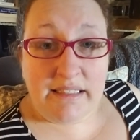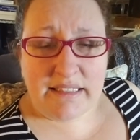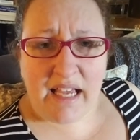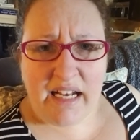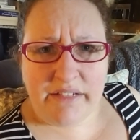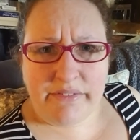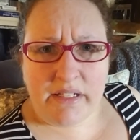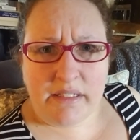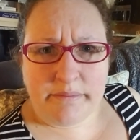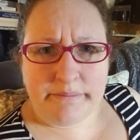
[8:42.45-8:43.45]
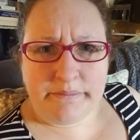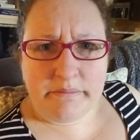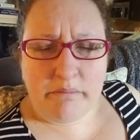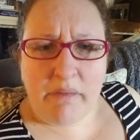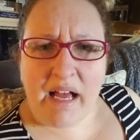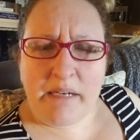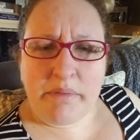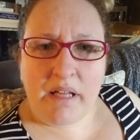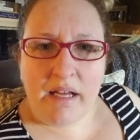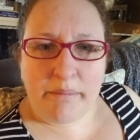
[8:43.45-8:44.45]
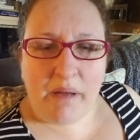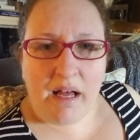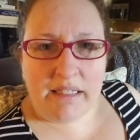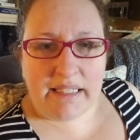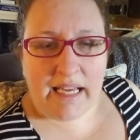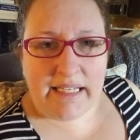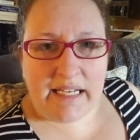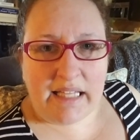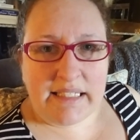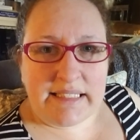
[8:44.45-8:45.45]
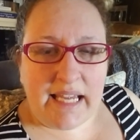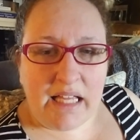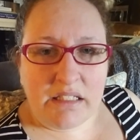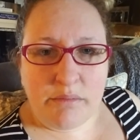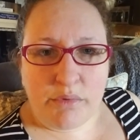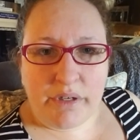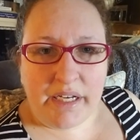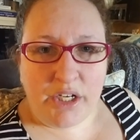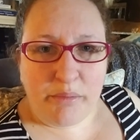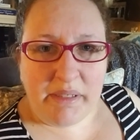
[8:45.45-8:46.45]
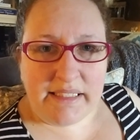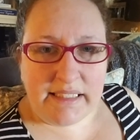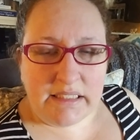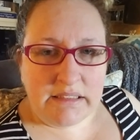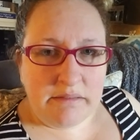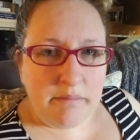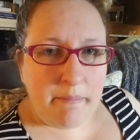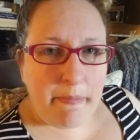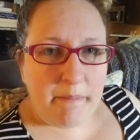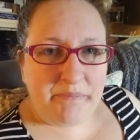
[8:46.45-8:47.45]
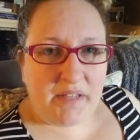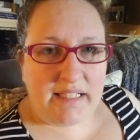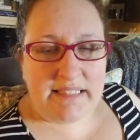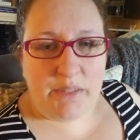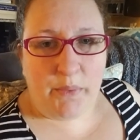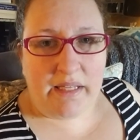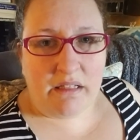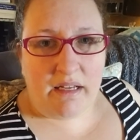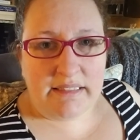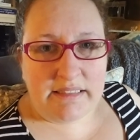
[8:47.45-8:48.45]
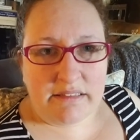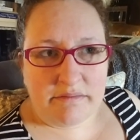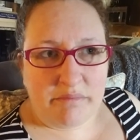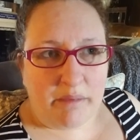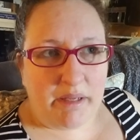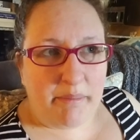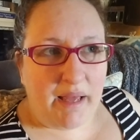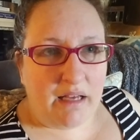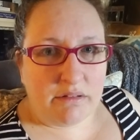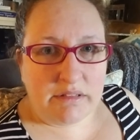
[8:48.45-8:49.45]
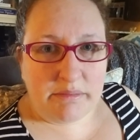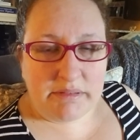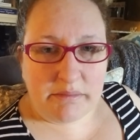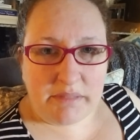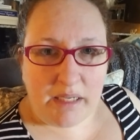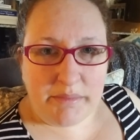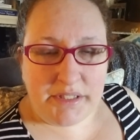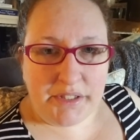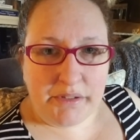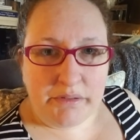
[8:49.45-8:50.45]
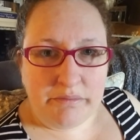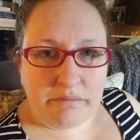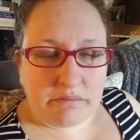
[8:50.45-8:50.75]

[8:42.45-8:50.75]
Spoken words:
kind of mind-boggling. I'd get on the scale in the morning, no big deal. I'd see weight loss, probably 1 pound, sometimes 2.